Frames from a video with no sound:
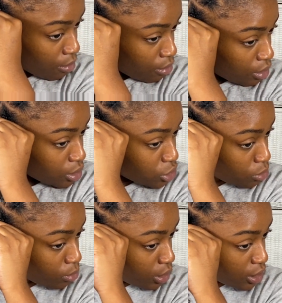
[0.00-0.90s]
because you
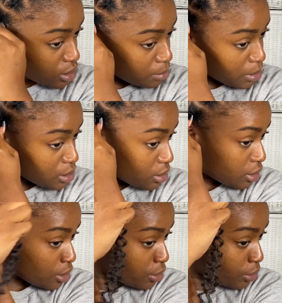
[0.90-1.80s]
want it to be
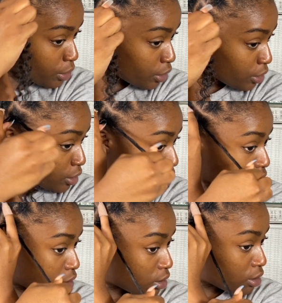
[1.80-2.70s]
secure.
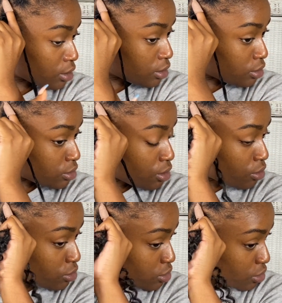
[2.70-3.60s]
So
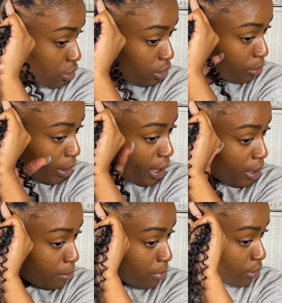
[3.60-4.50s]
you're just gonna
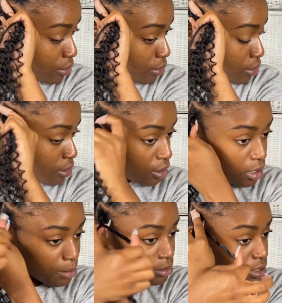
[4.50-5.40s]
wrap a
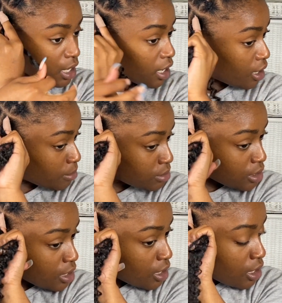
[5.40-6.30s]
couple times,
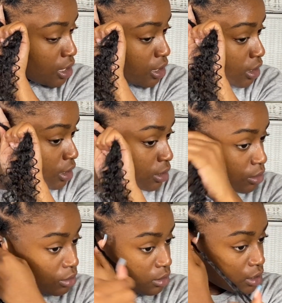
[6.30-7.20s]

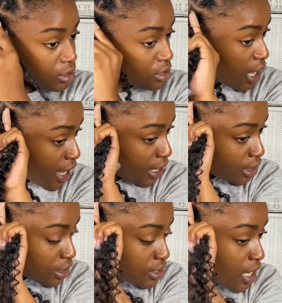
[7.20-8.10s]
tight
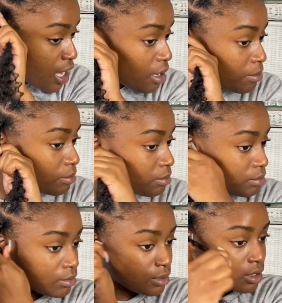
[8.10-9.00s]
at the top,
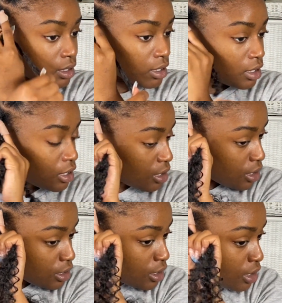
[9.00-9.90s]

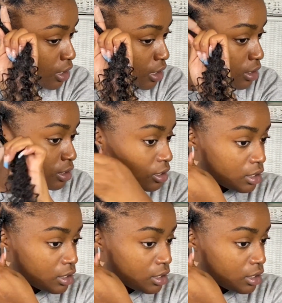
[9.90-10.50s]
and then